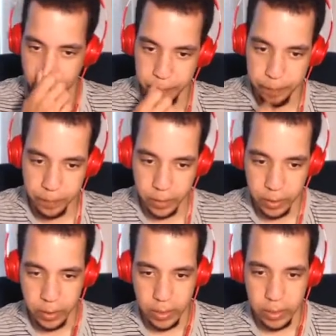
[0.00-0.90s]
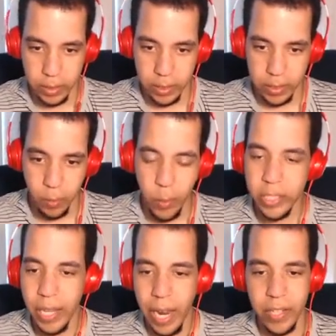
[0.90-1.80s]
But
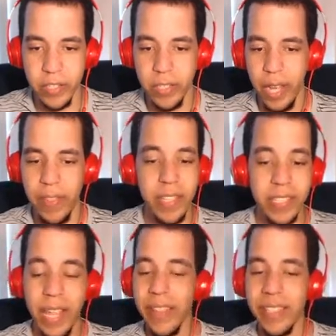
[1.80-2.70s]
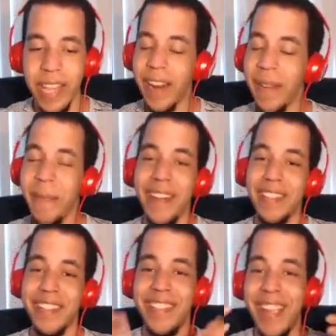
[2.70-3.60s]
Whiscash, and this this
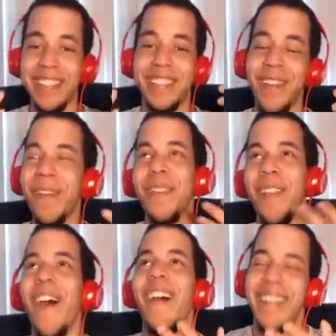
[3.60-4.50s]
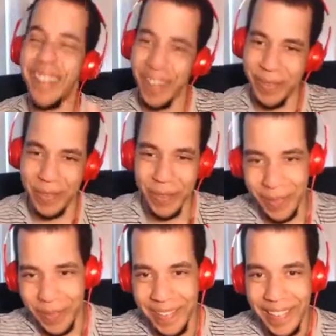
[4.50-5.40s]
animation takes so long to go
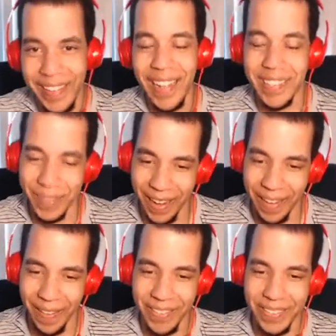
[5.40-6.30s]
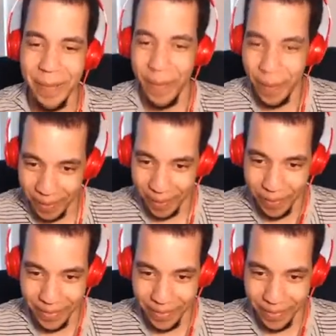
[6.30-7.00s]
through. That's okay, though. It's going to be a whole lot